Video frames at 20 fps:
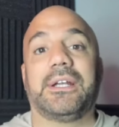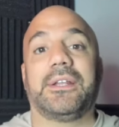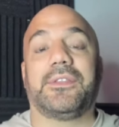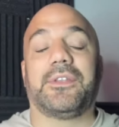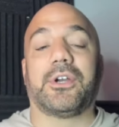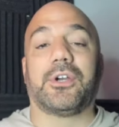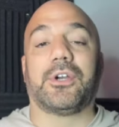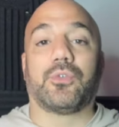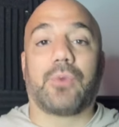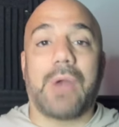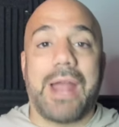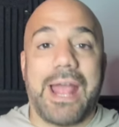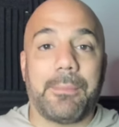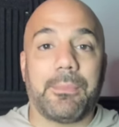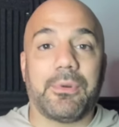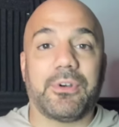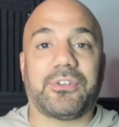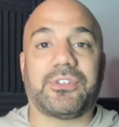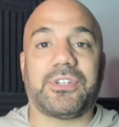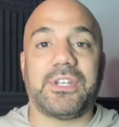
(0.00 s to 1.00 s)
the
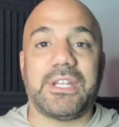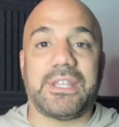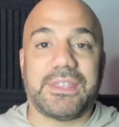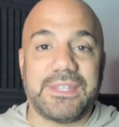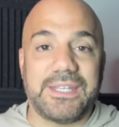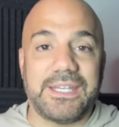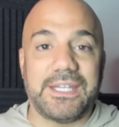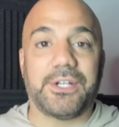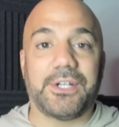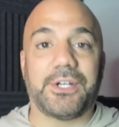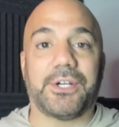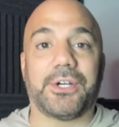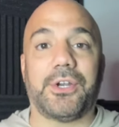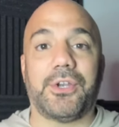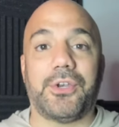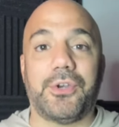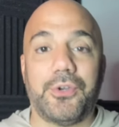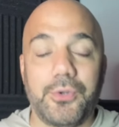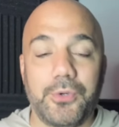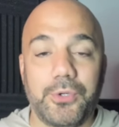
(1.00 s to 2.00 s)
Gramercy Theater,
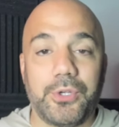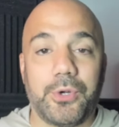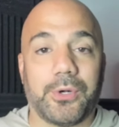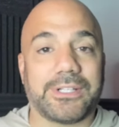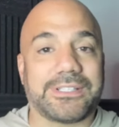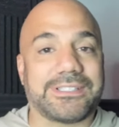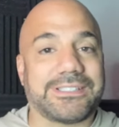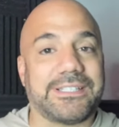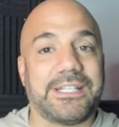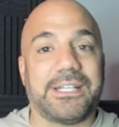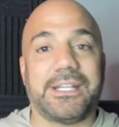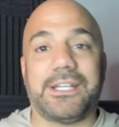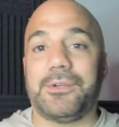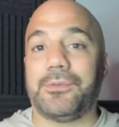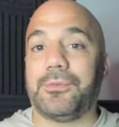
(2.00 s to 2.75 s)
New York City,